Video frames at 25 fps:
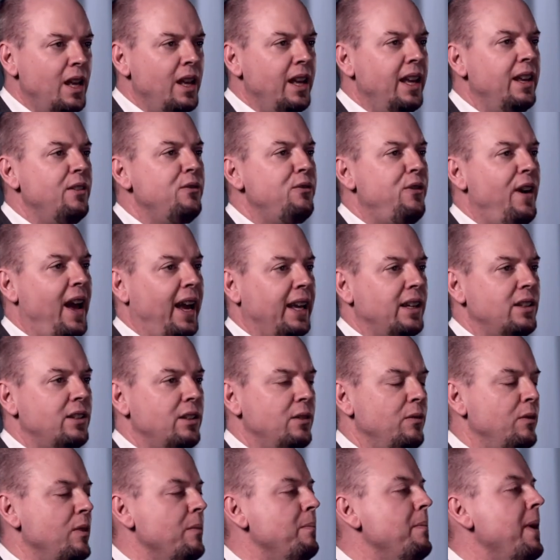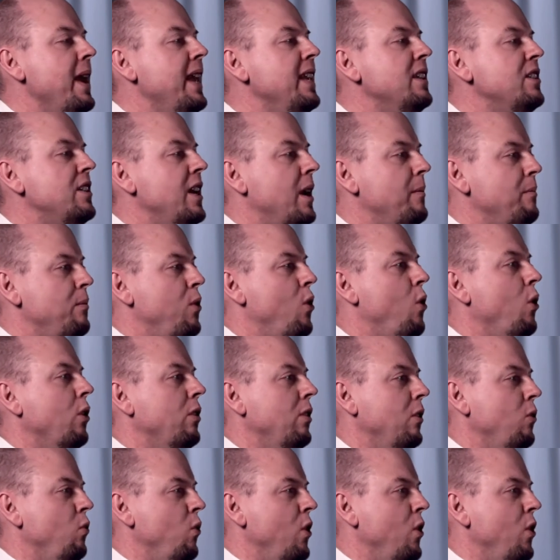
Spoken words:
In fact, the Baseline Portal